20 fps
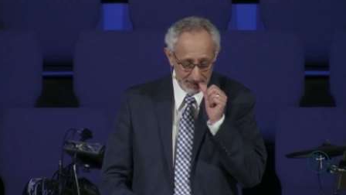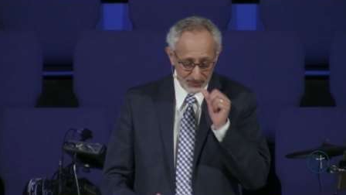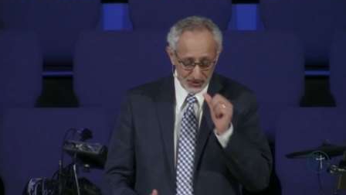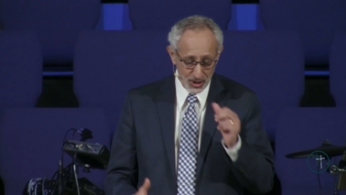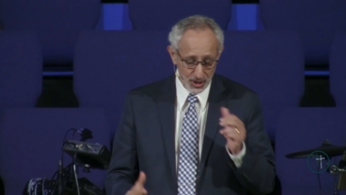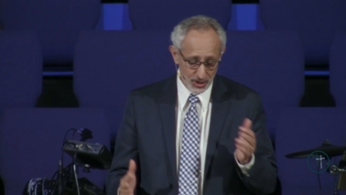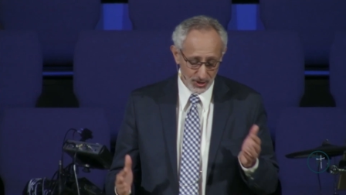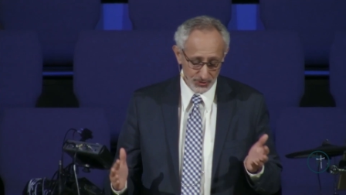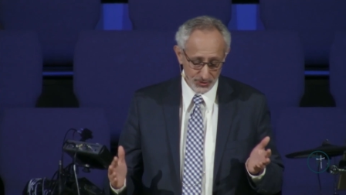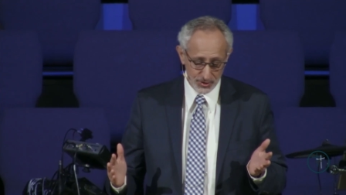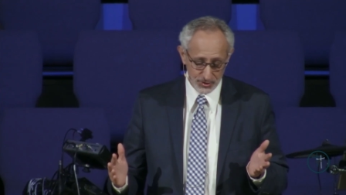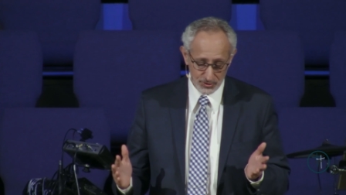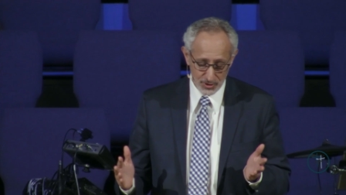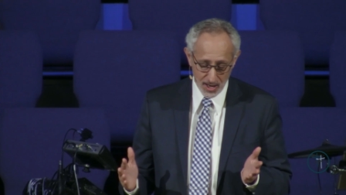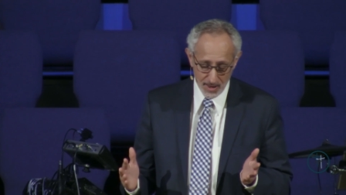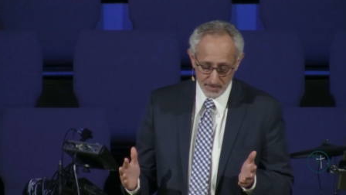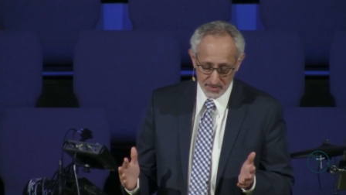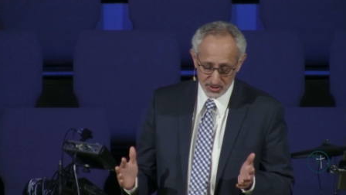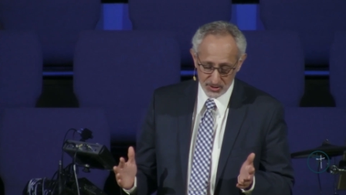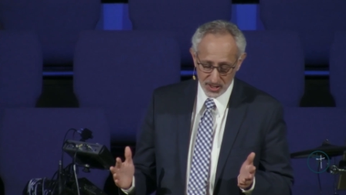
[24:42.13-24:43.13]
Third, the
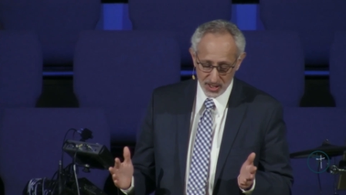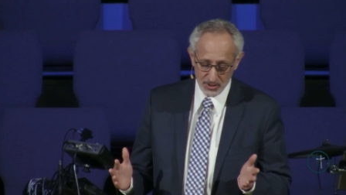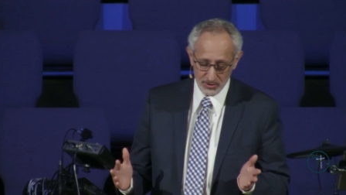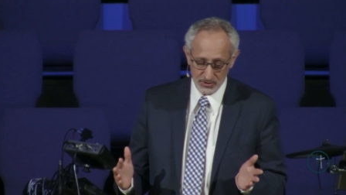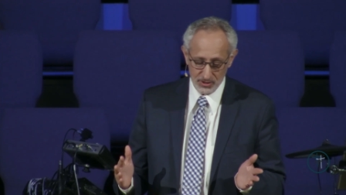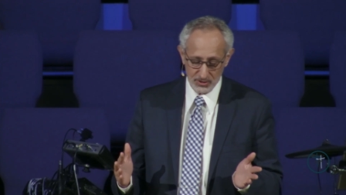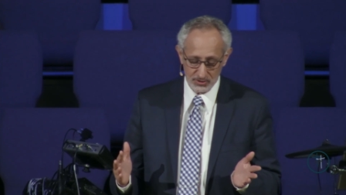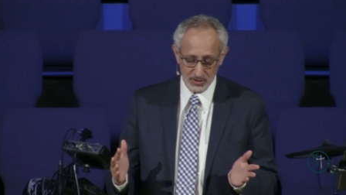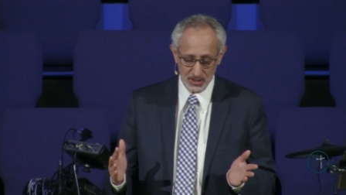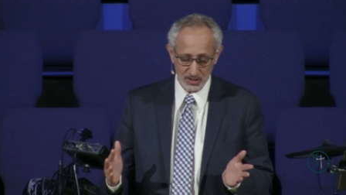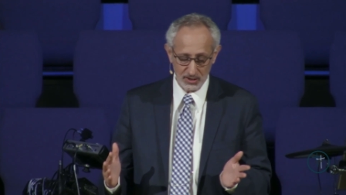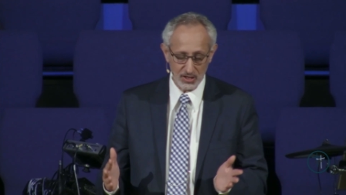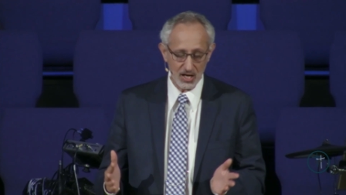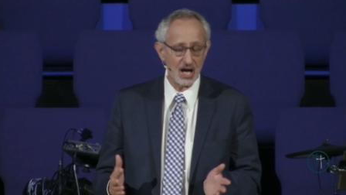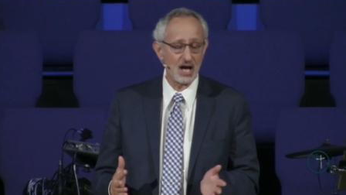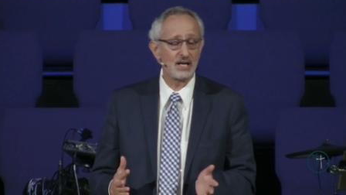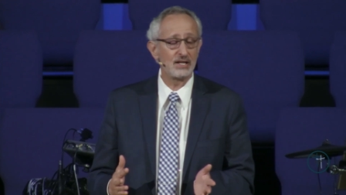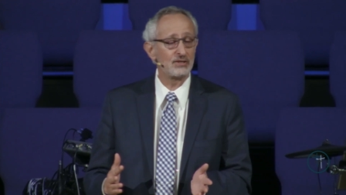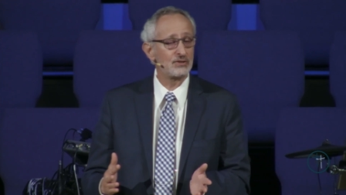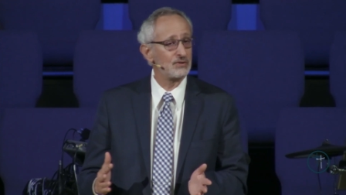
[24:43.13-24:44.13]
psalmist tells us that
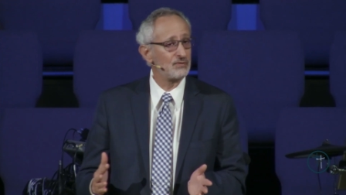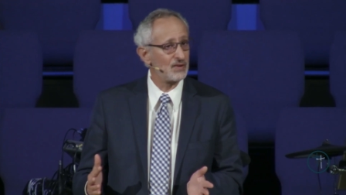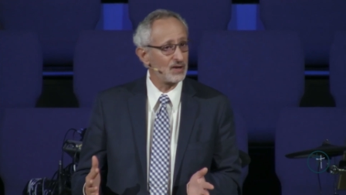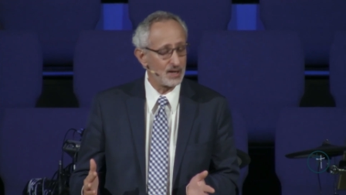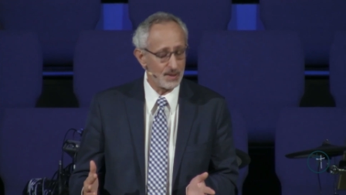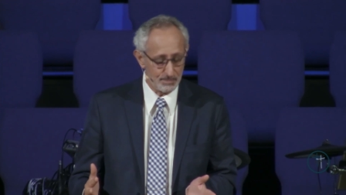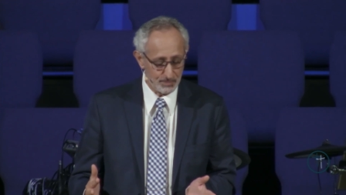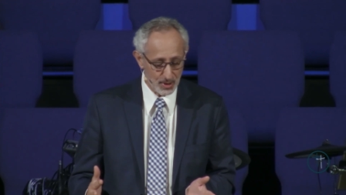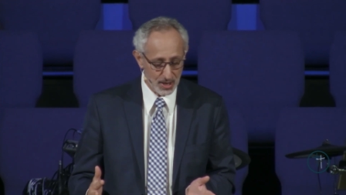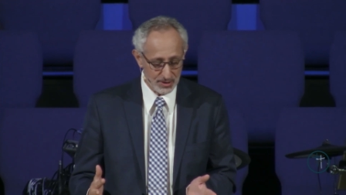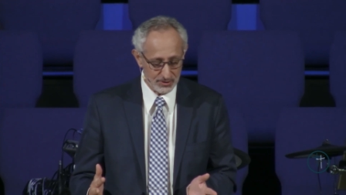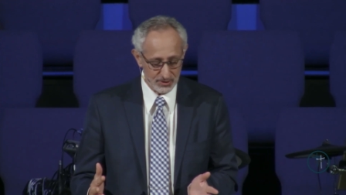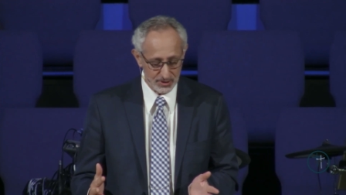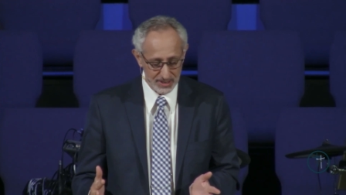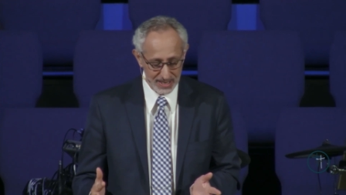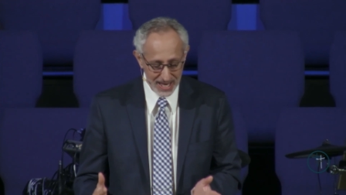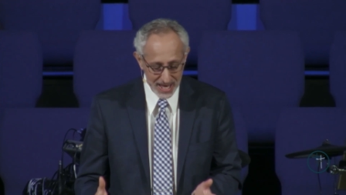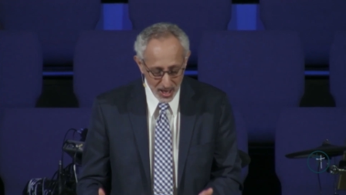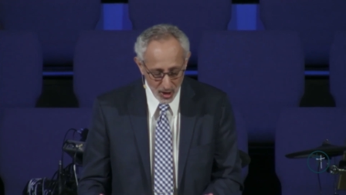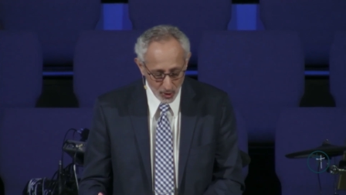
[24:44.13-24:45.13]
God is a very
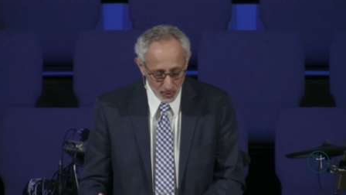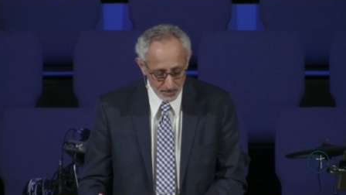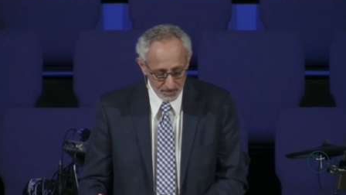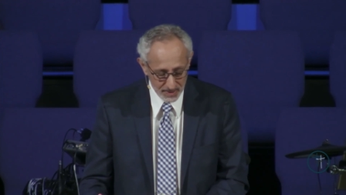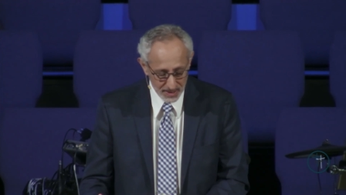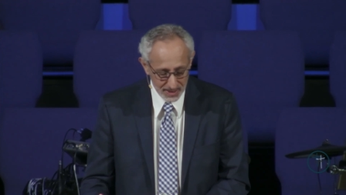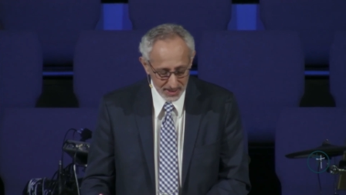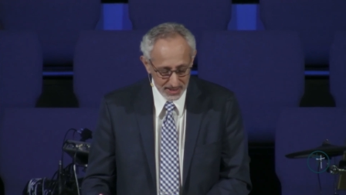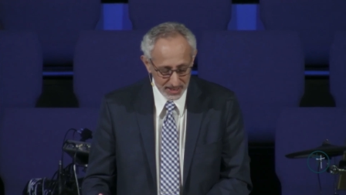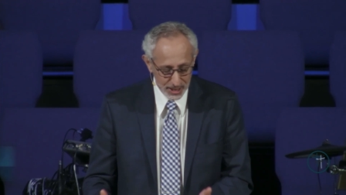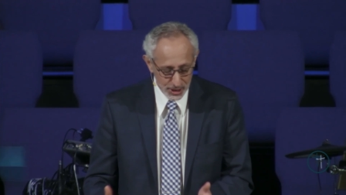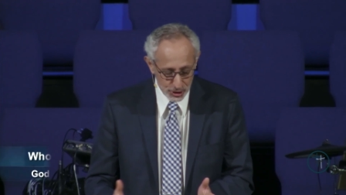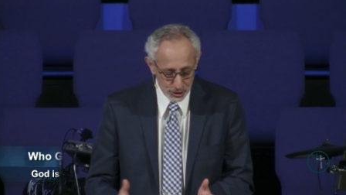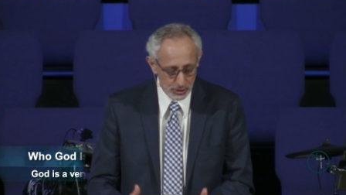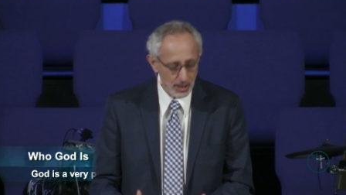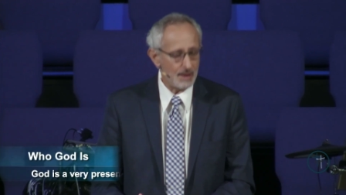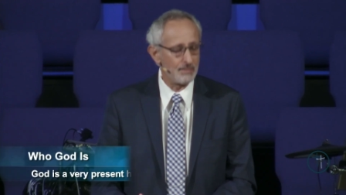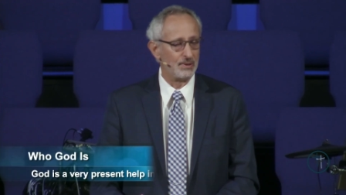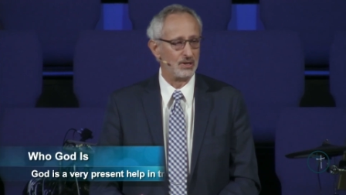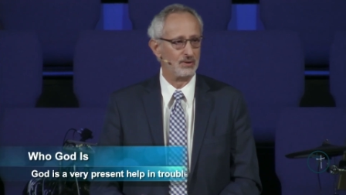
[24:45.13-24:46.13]
present help in
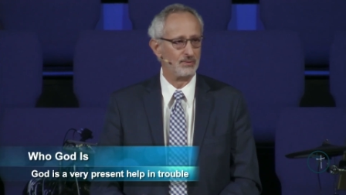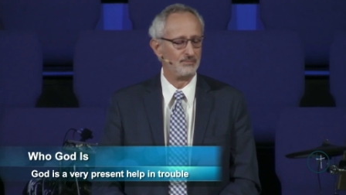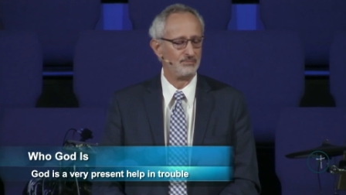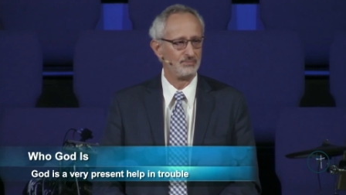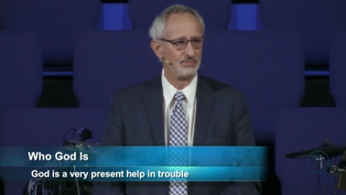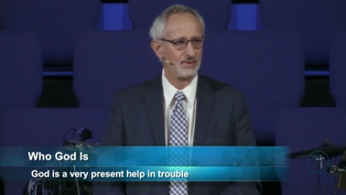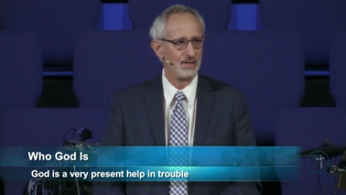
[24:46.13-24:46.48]
trouble.